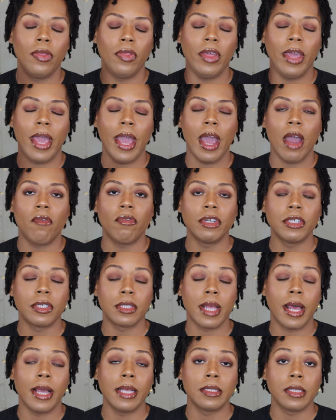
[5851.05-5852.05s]
The average
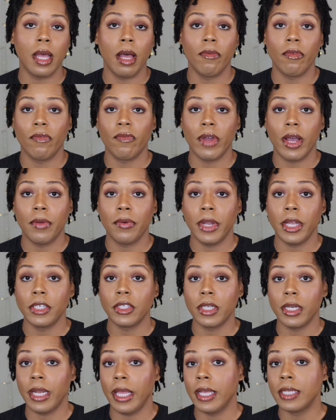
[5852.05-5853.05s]
size of a
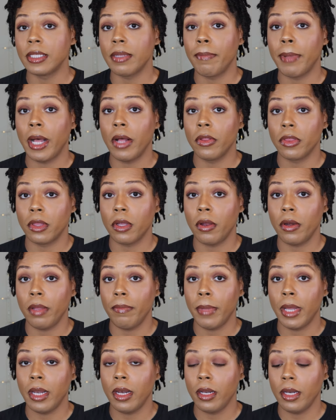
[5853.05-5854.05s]
foundation is about
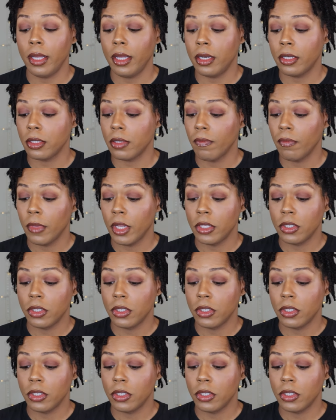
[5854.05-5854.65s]
30 milliliters.